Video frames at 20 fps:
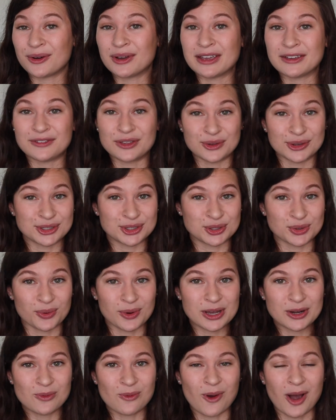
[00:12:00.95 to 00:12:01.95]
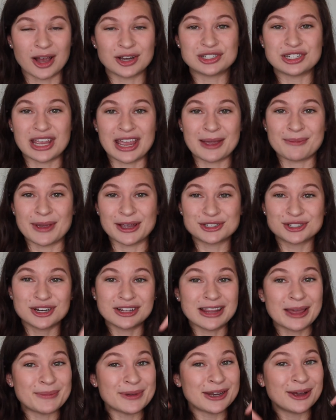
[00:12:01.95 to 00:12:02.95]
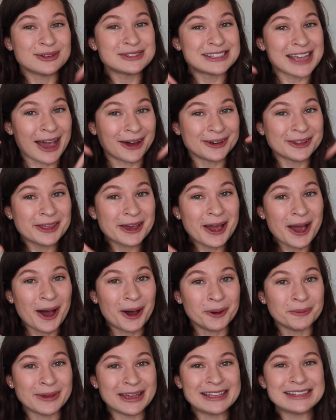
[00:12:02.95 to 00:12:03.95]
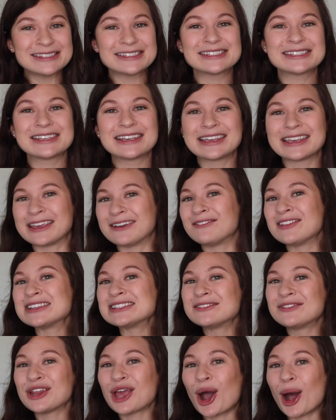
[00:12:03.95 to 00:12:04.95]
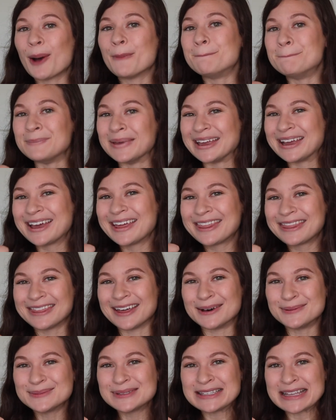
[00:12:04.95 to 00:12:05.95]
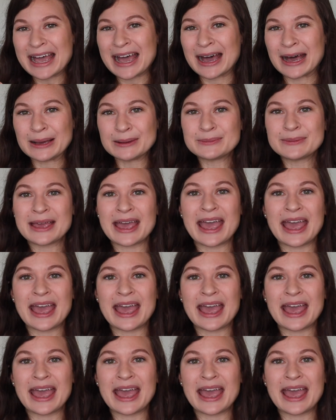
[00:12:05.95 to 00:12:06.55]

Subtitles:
If you enjoyed watching, make sure to let me know down in the comments. Give this video a big thumbs up.